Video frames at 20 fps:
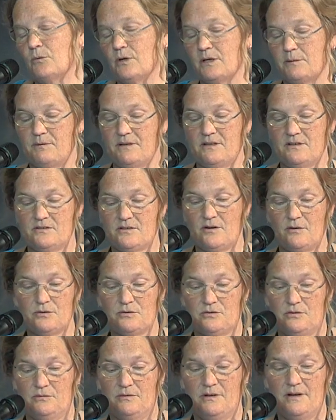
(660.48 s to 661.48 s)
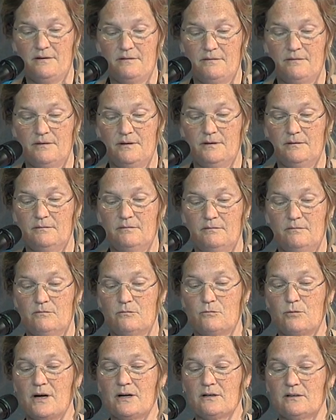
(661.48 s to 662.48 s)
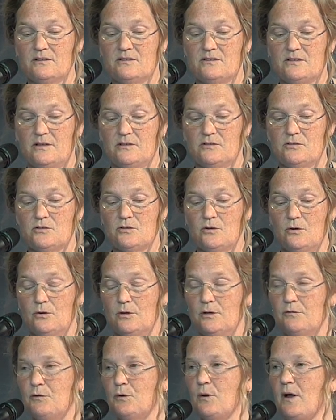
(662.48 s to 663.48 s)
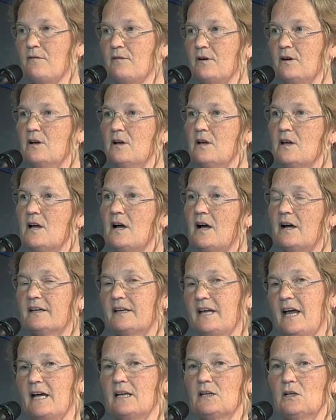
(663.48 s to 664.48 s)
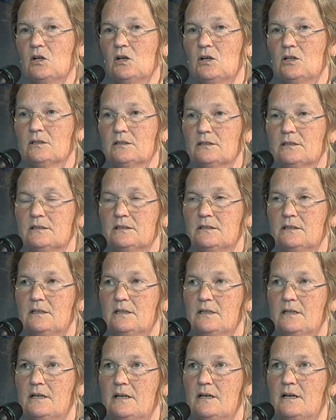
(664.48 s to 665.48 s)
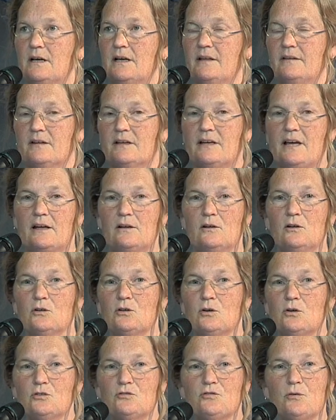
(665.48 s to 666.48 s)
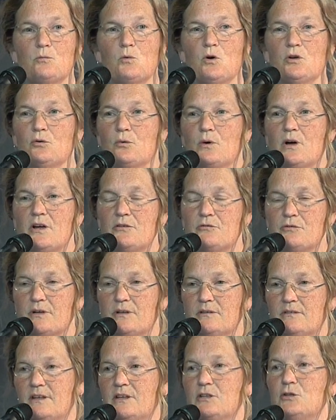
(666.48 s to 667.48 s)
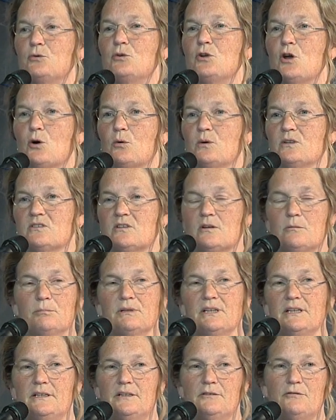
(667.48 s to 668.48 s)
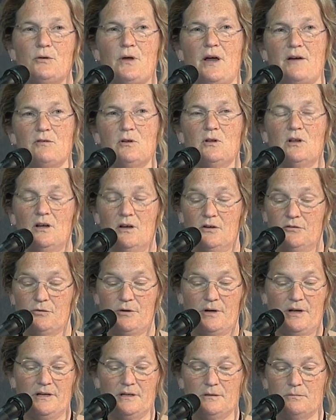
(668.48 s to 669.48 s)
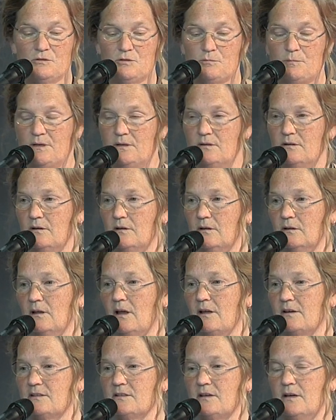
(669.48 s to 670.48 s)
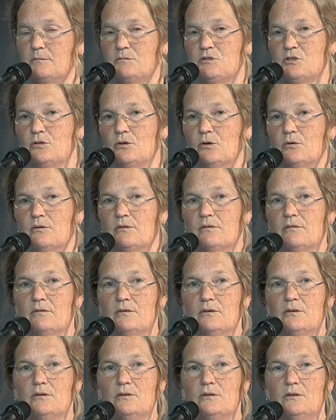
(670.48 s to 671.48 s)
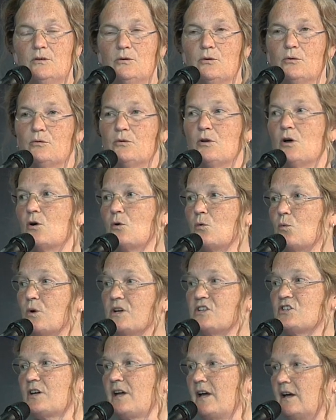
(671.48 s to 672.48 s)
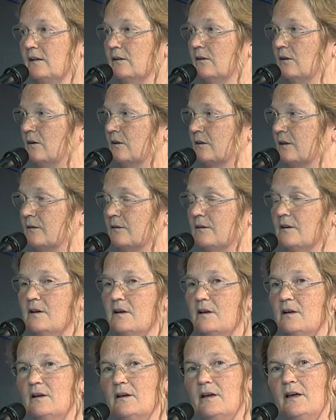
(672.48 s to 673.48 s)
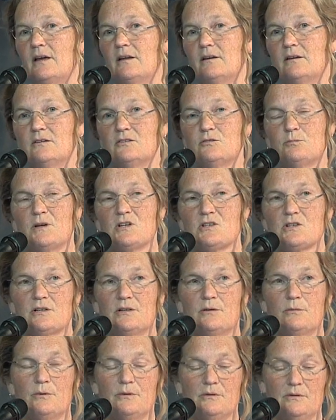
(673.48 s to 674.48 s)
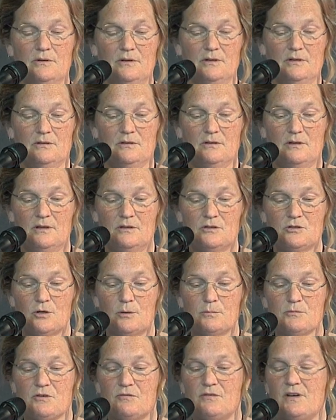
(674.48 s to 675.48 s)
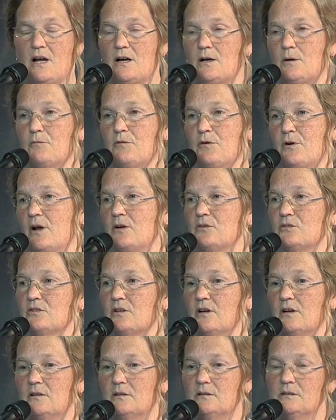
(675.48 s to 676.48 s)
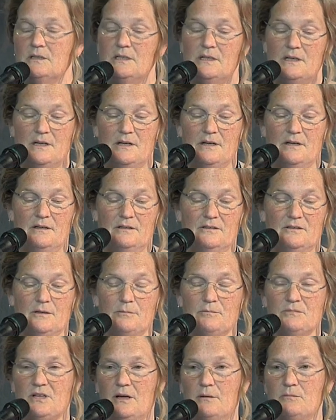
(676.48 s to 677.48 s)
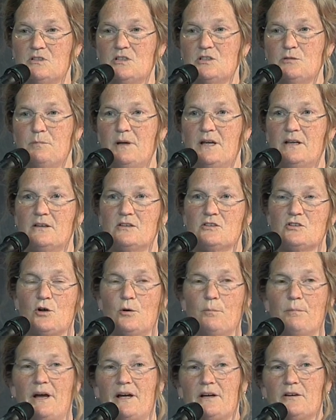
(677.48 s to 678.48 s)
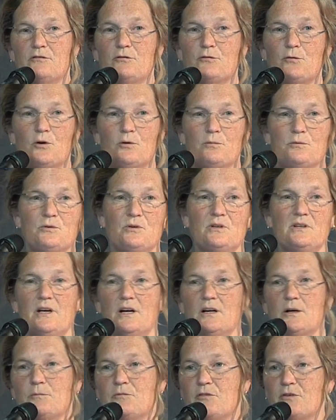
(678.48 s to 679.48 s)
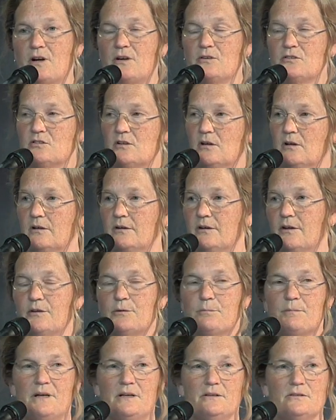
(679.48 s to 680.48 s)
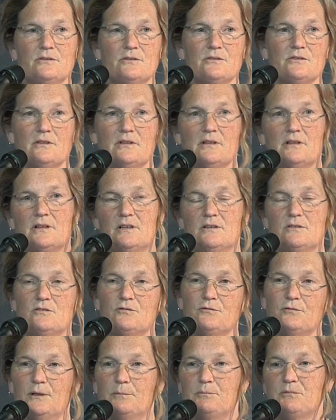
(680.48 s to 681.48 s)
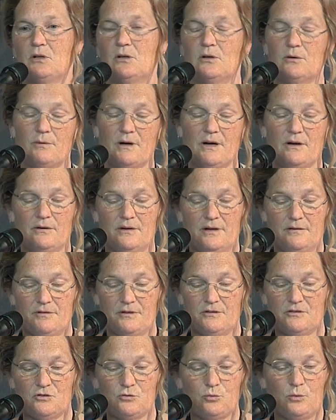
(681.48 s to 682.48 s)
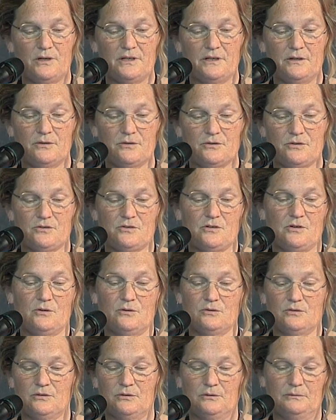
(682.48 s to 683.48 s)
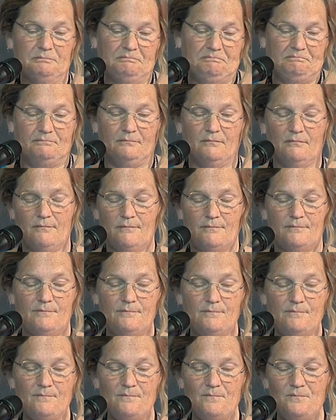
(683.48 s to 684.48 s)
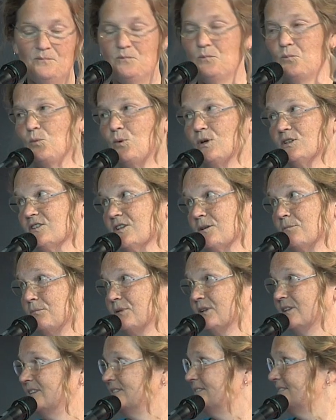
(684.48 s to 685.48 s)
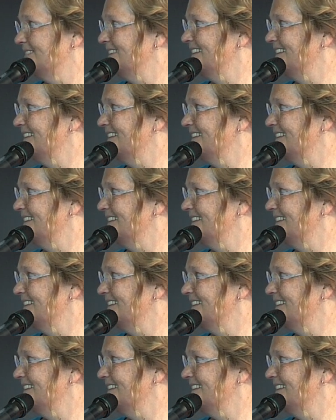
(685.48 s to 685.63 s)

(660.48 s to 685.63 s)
Wikipedia is also rarely set in stone. If you have a catalog, and the catalog goes from 1 to 100, then you know it's complete if you have all 100 items, but a lot of times you don't know which catalog, and especially in terms of Jakob van Ruisdael, sometimes these paintings go back and forth between Jakob van Ruisdael and other painters, and it gets flipped all around every 20 years or so. So what's complete?